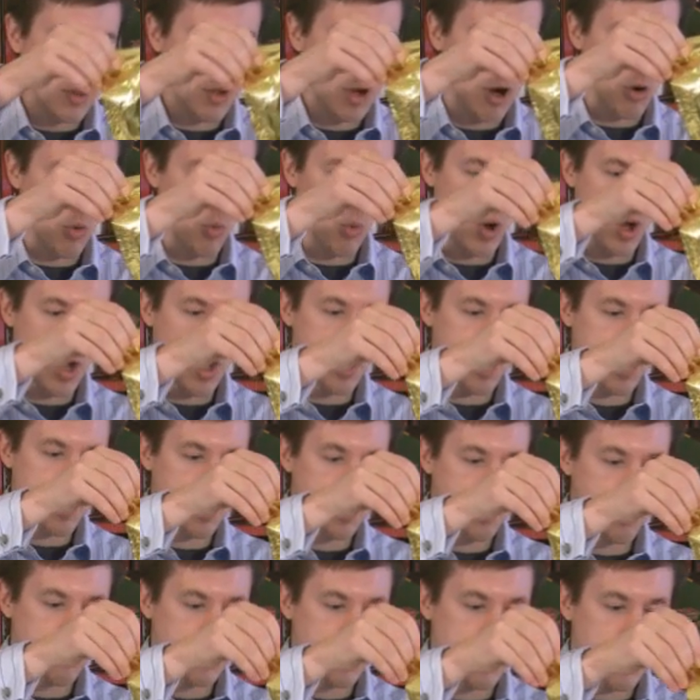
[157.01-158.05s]
Our
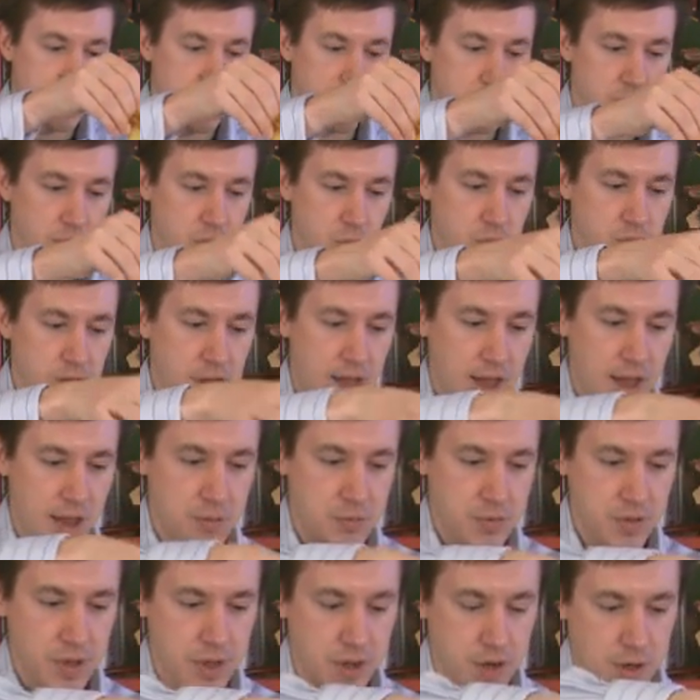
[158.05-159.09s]
water that we
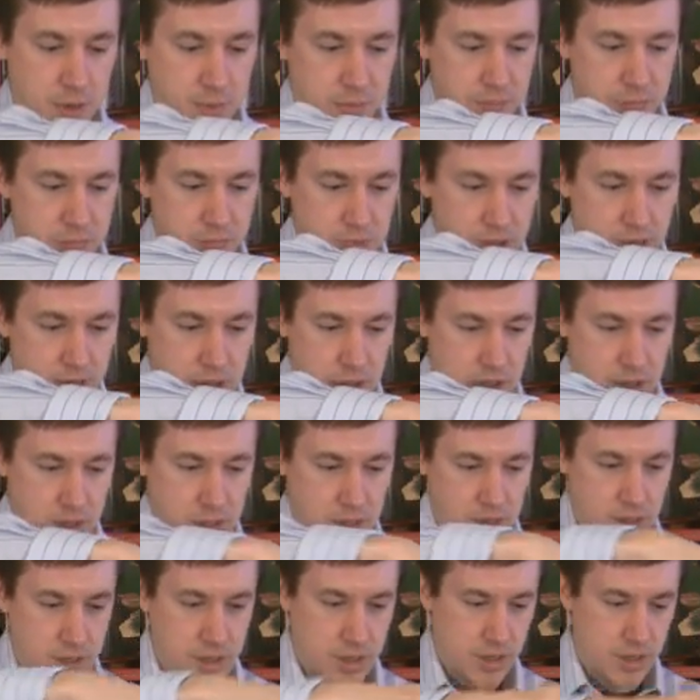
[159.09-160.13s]
have here
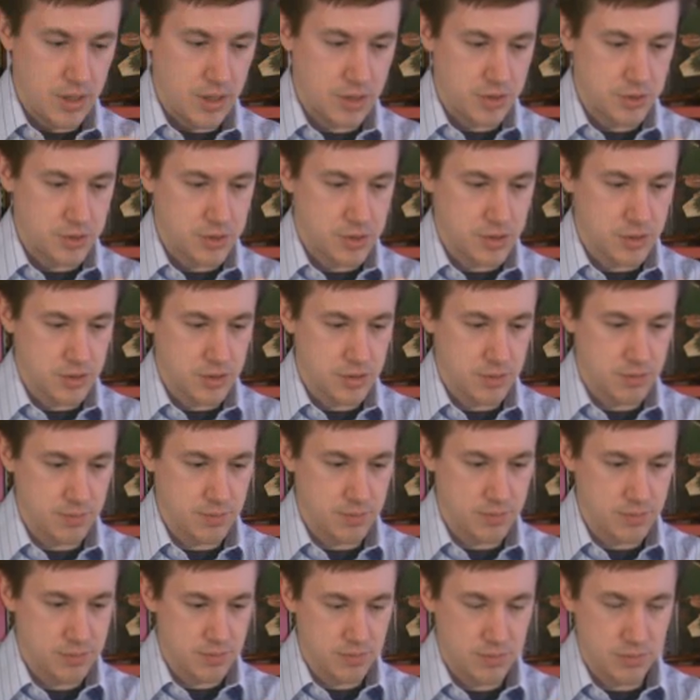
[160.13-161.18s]
is,
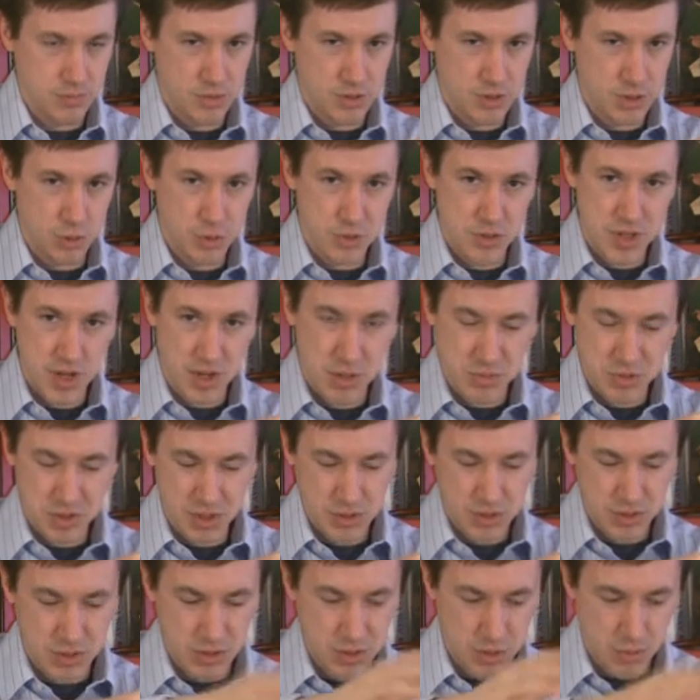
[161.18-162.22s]
close that up
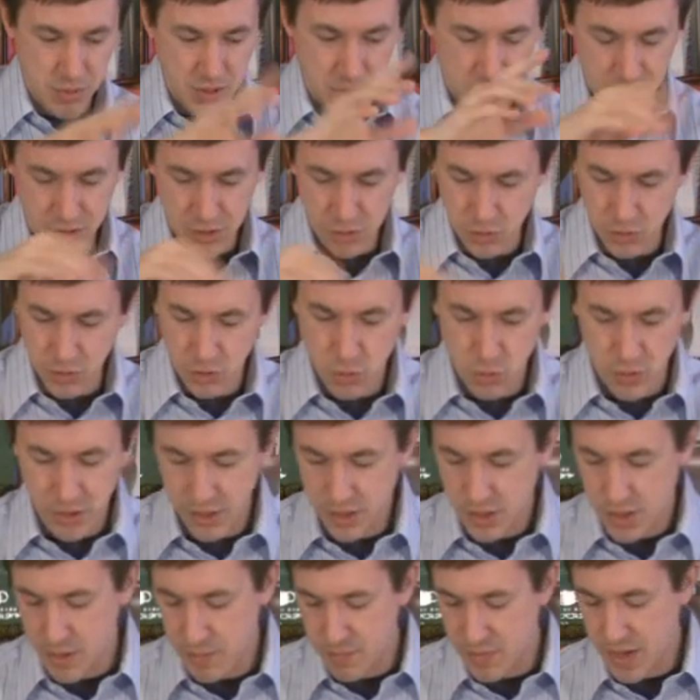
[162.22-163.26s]
just a little bit because we do want
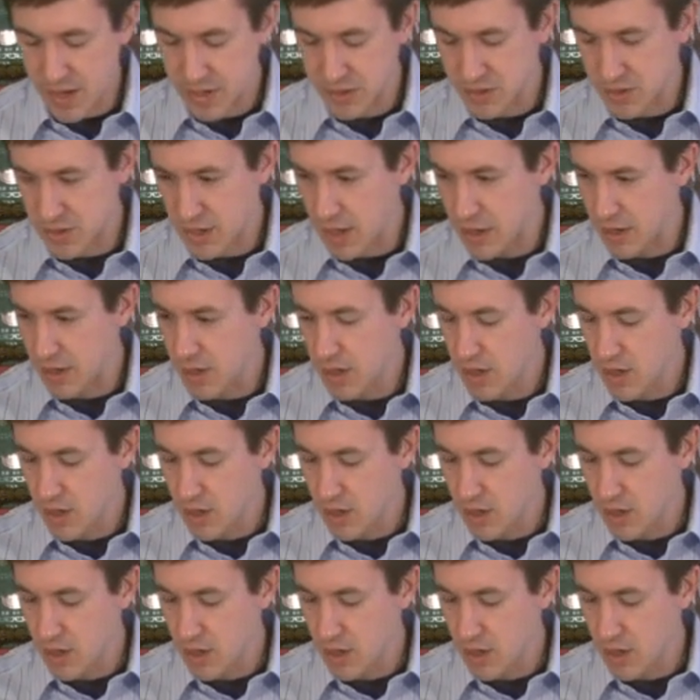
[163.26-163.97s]
to come back to that.